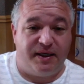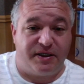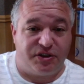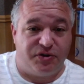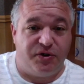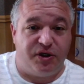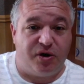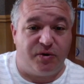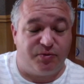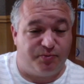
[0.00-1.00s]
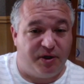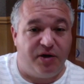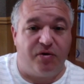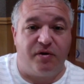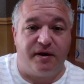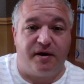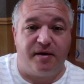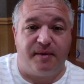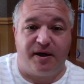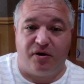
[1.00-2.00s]
at a studio was pretty early on
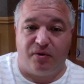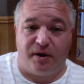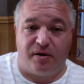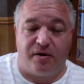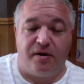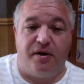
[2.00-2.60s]
in my career.